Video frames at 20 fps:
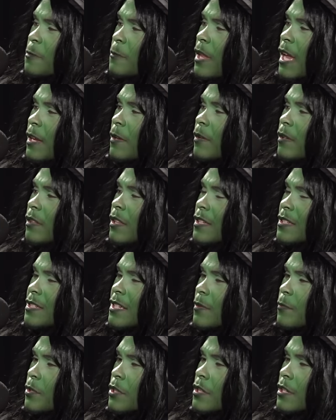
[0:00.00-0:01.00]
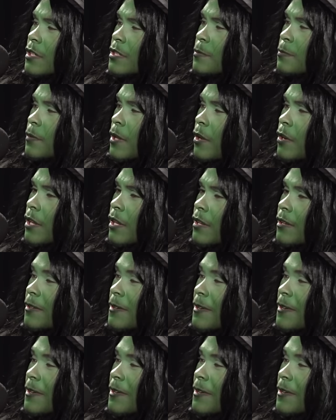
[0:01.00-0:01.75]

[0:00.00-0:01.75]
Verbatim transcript: like the D, with the exploding.